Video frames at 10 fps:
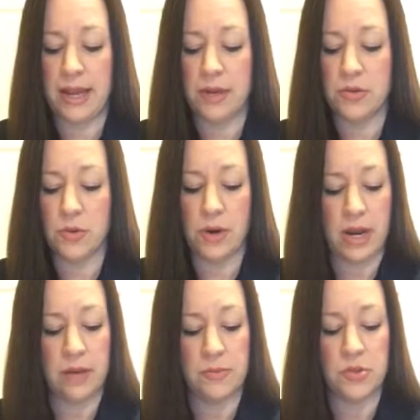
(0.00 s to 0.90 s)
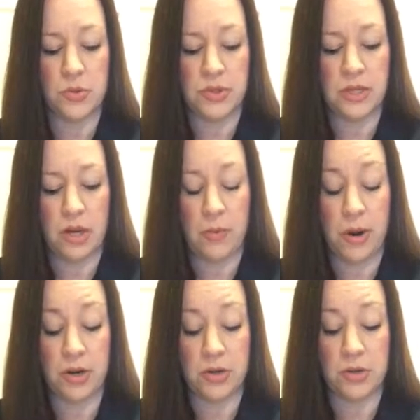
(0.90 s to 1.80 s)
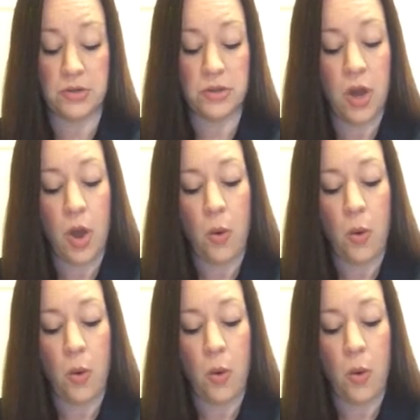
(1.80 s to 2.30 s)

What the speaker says: and/or animal-sourced nanoparticles.